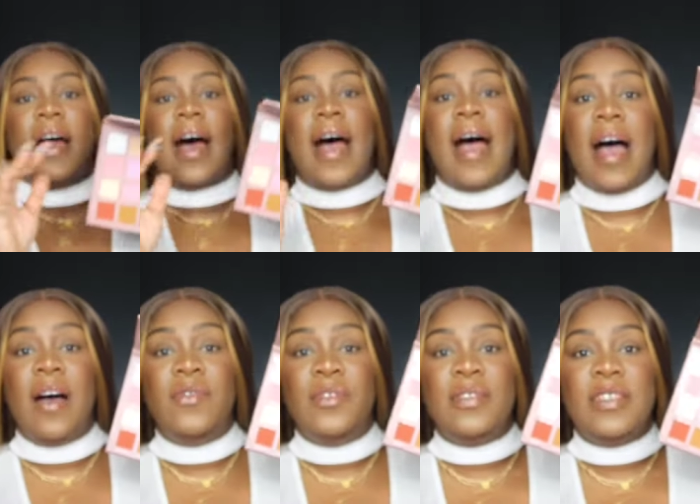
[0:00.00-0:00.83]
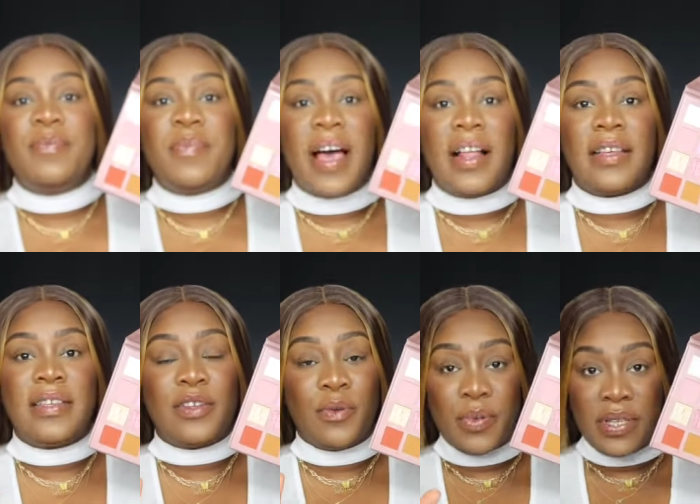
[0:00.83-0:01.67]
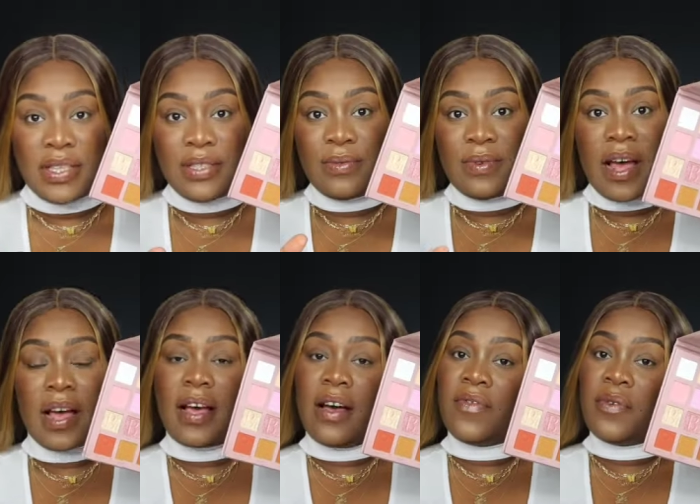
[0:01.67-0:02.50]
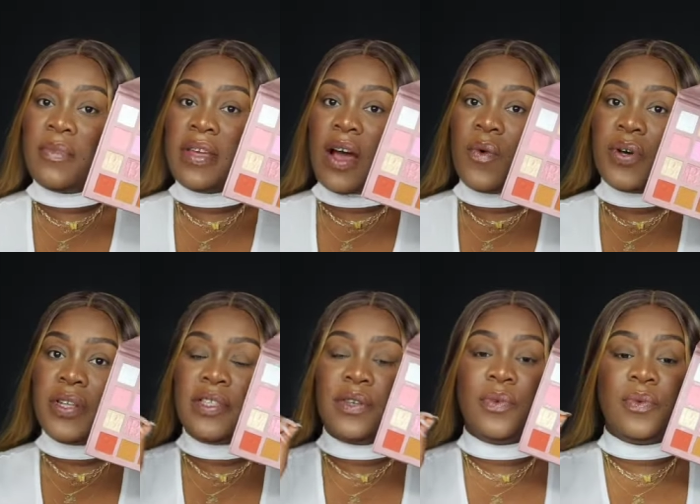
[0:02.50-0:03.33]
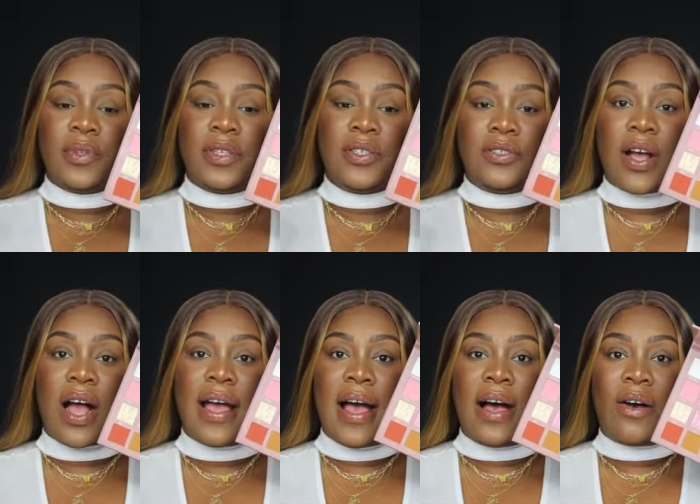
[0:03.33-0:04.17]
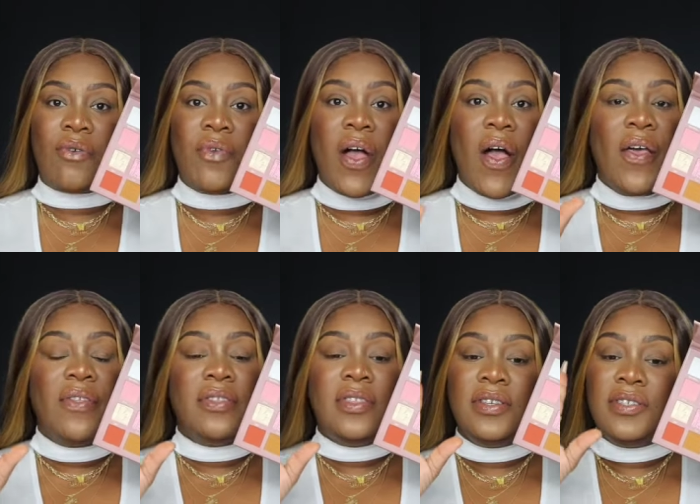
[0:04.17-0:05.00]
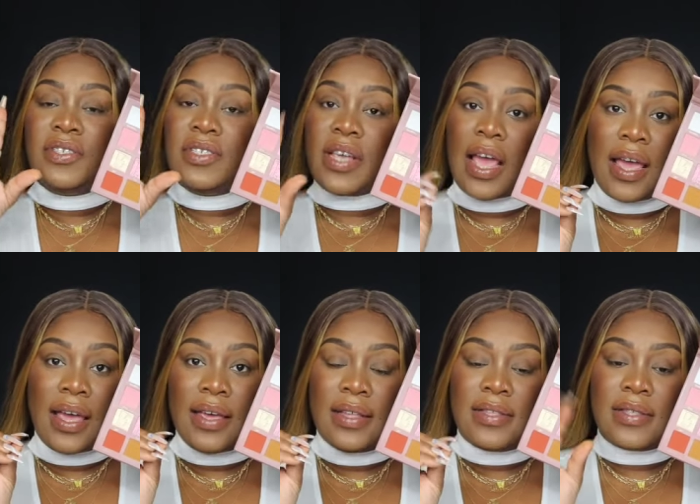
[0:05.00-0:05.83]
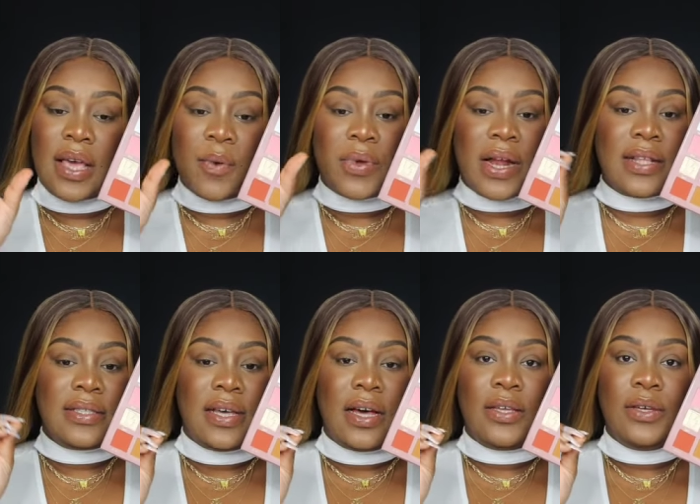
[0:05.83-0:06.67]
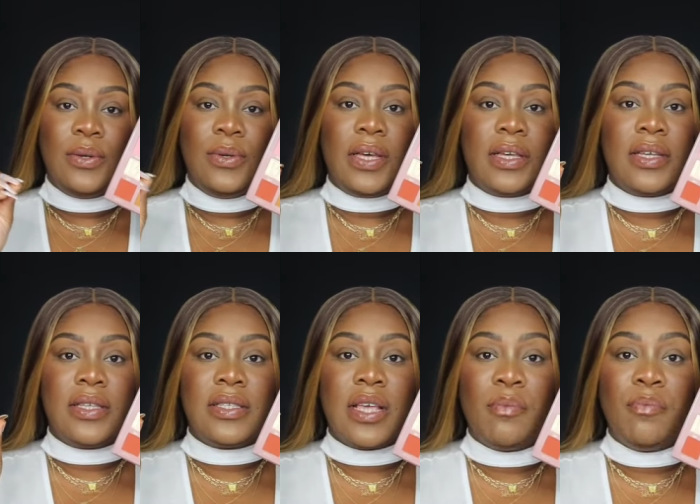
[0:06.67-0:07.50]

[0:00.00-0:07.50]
I have used this palette, so please do not come for me. I wanted to really try out these shades, and when I tell you, it is